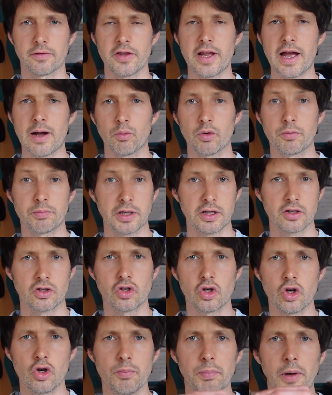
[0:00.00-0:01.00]
and that would be the
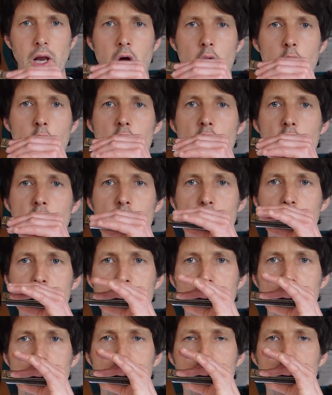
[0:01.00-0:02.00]
2 blow
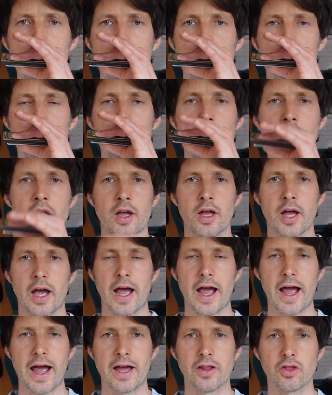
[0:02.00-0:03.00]

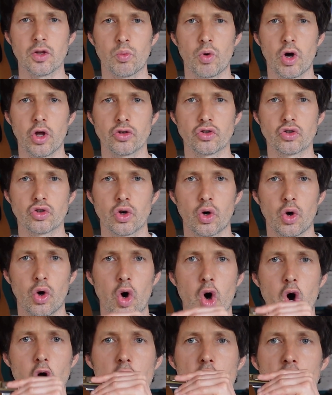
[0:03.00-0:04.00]
and the 1
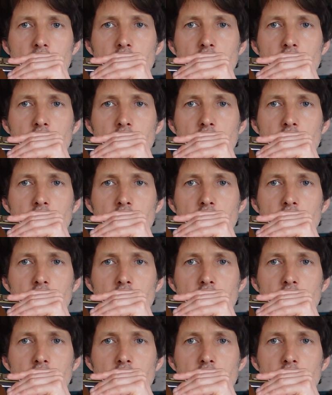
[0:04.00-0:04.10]
draw.